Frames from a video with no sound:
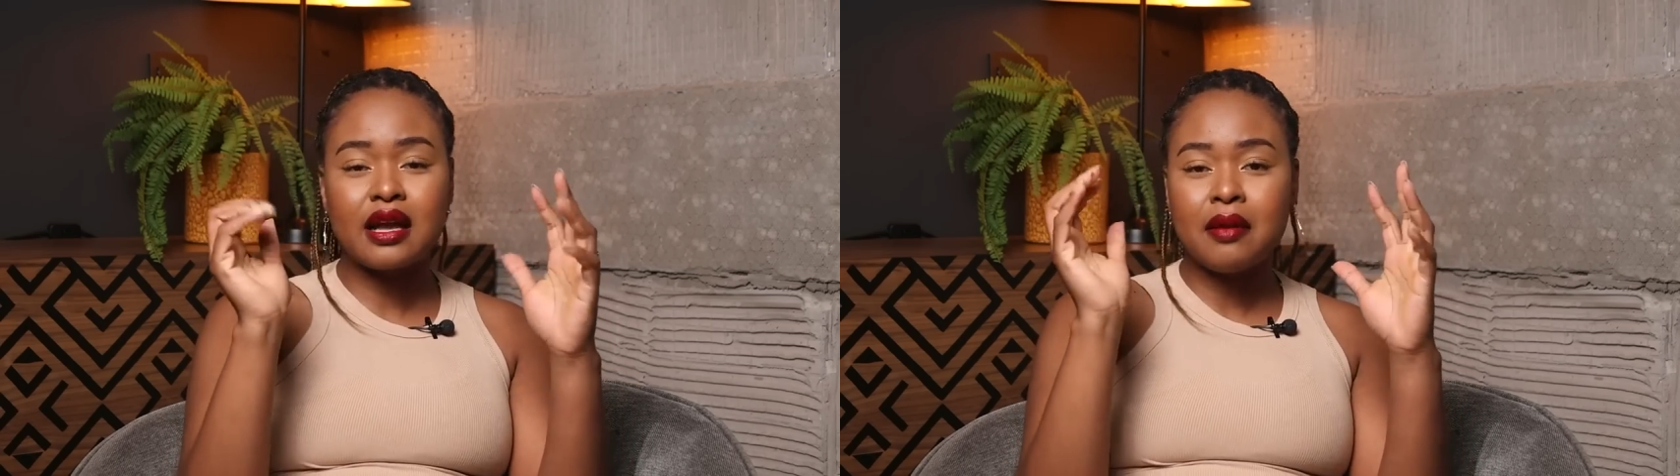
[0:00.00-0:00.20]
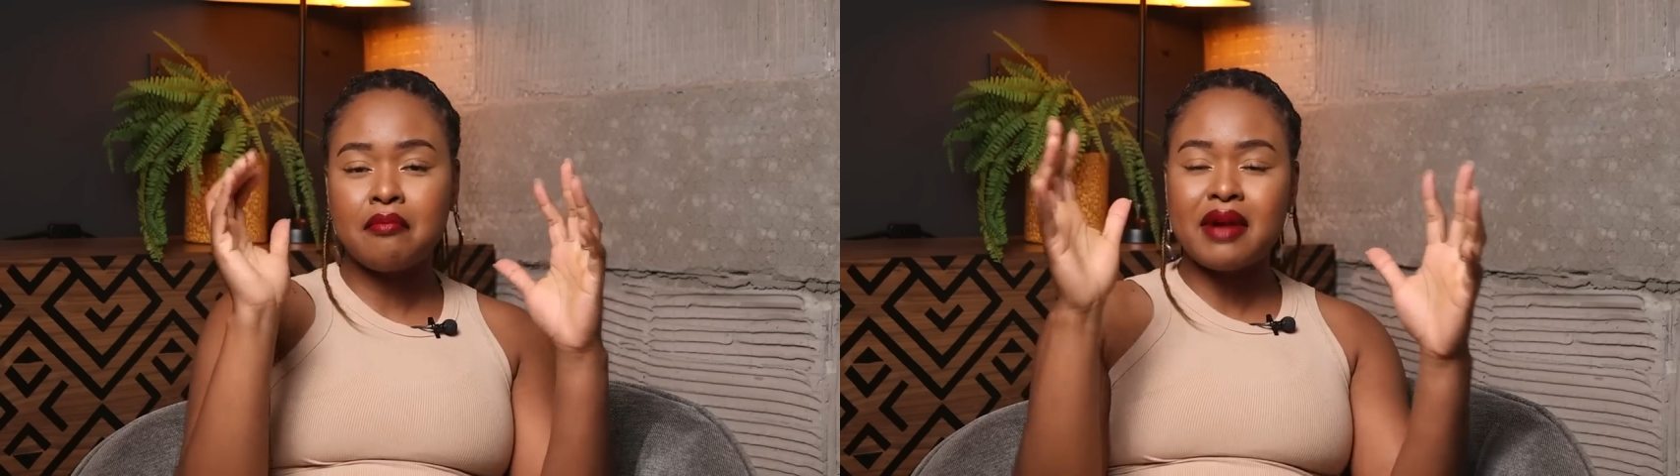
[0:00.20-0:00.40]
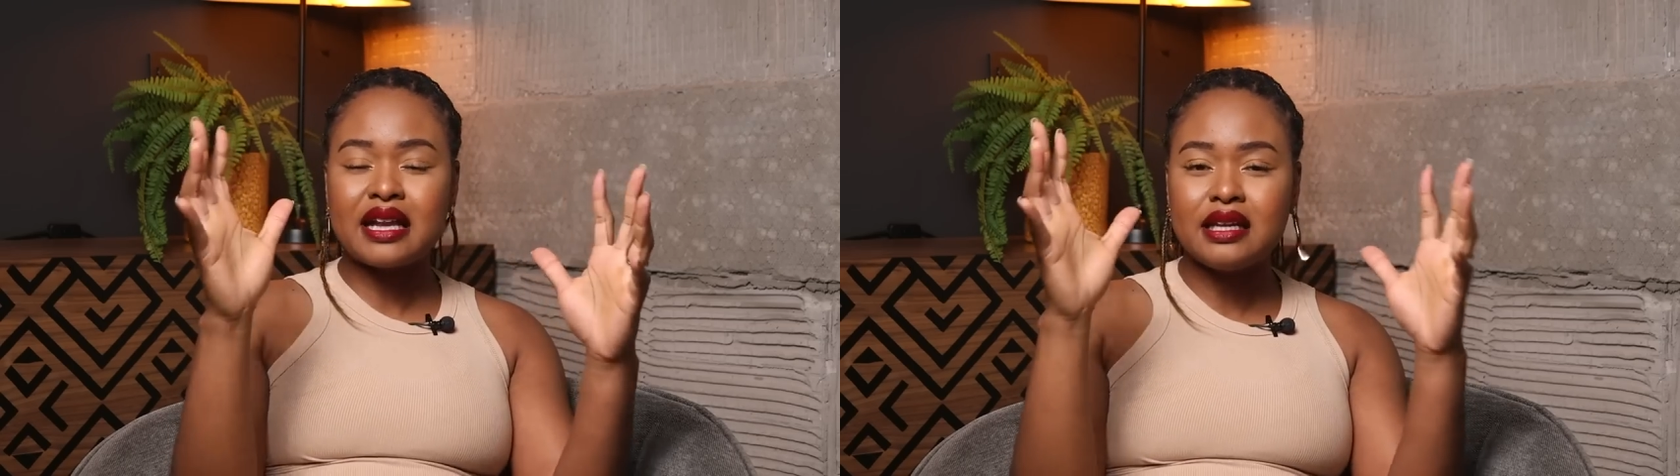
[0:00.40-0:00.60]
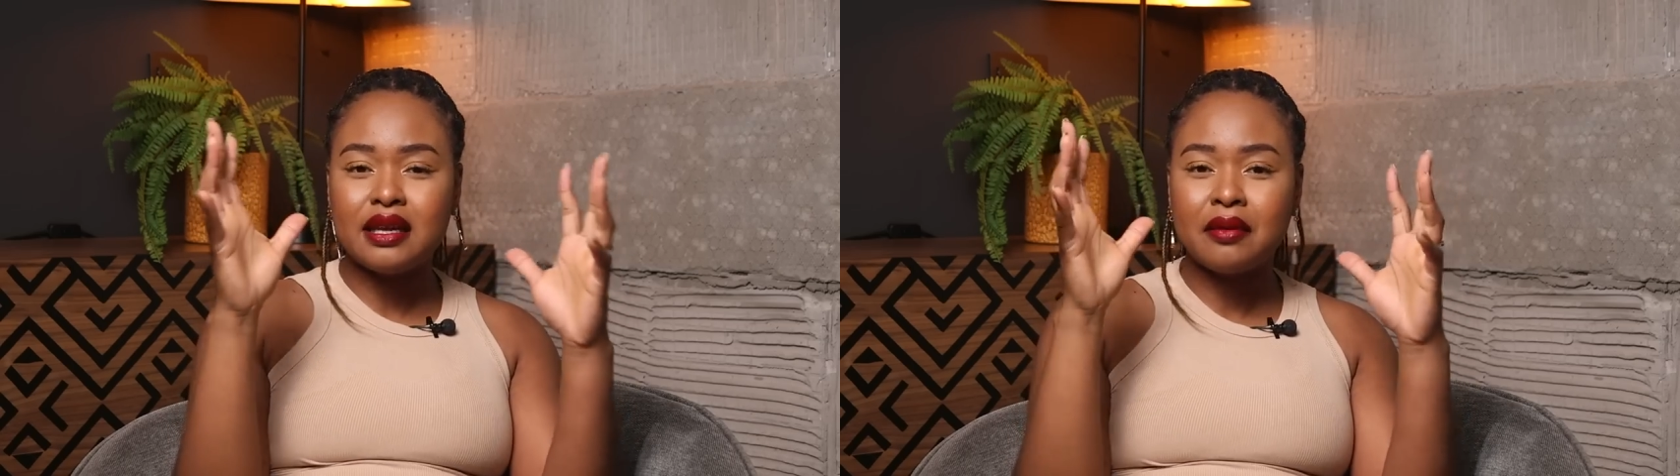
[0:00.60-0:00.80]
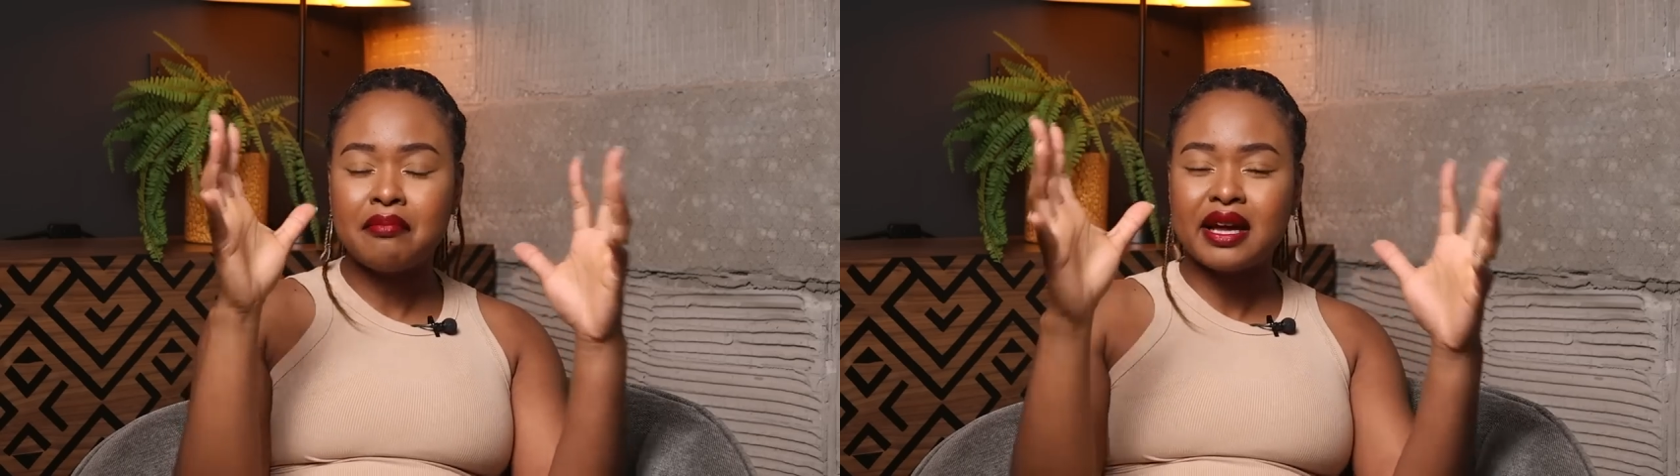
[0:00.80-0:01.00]
Money,
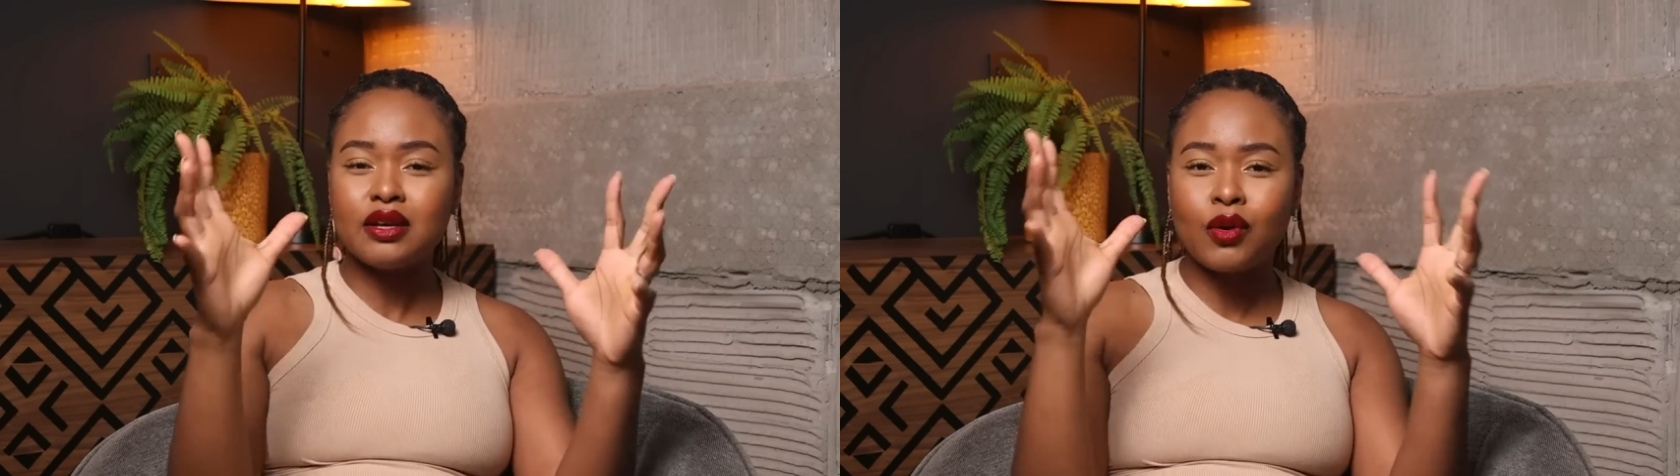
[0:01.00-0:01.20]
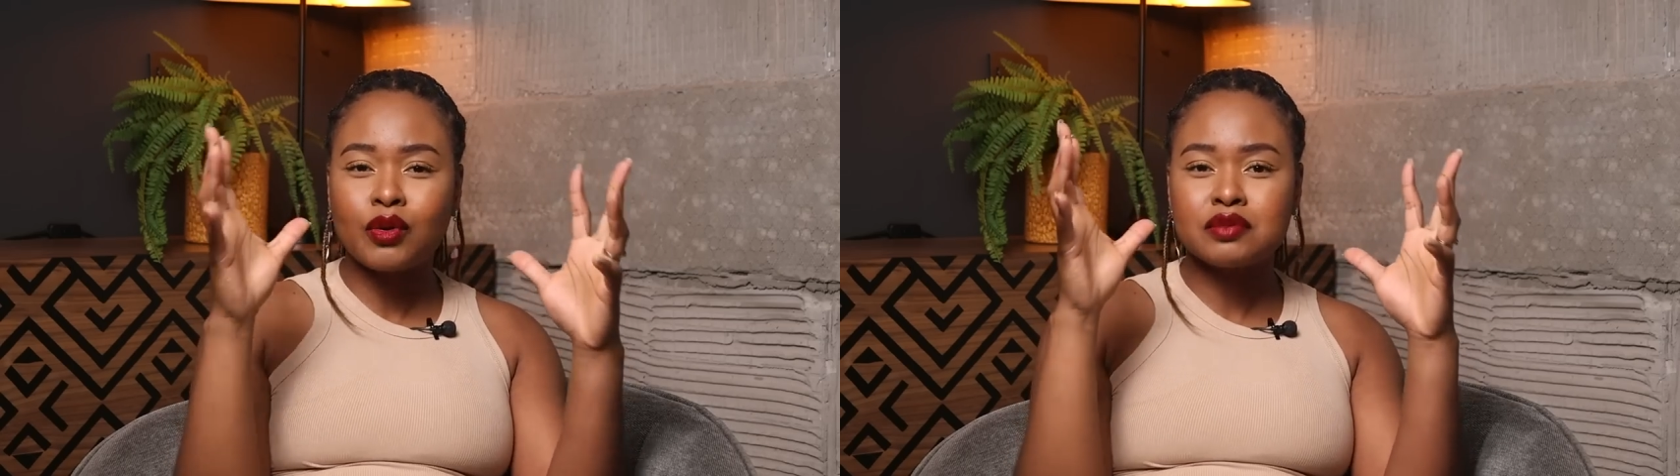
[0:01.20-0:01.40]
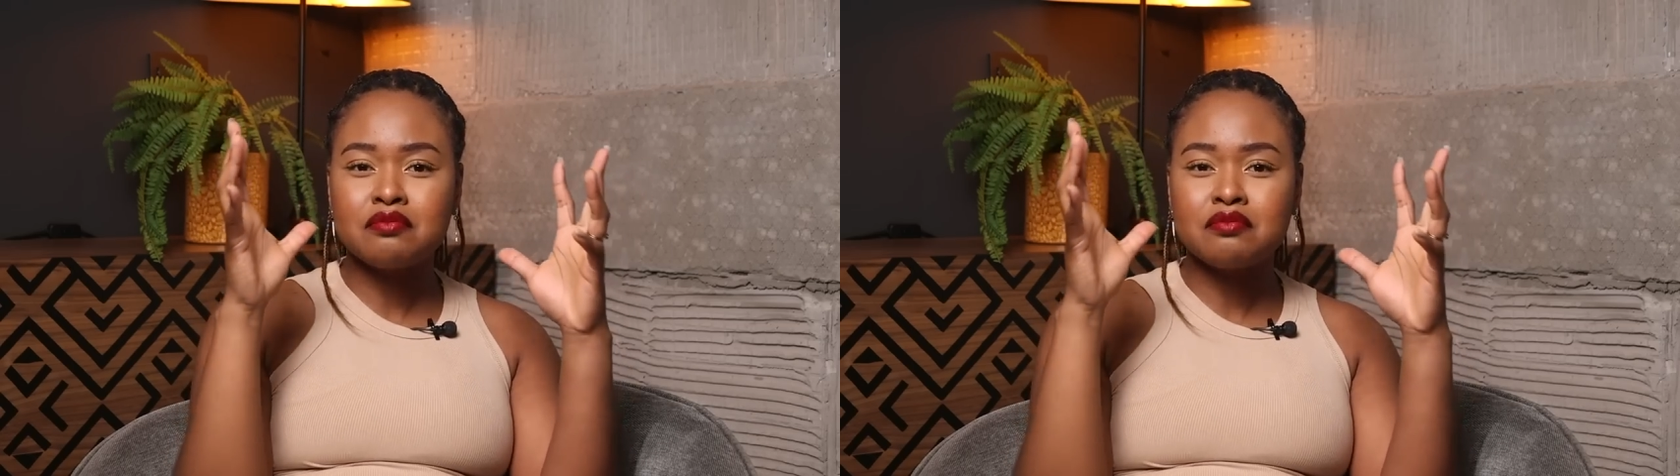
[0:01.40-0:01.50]
money goals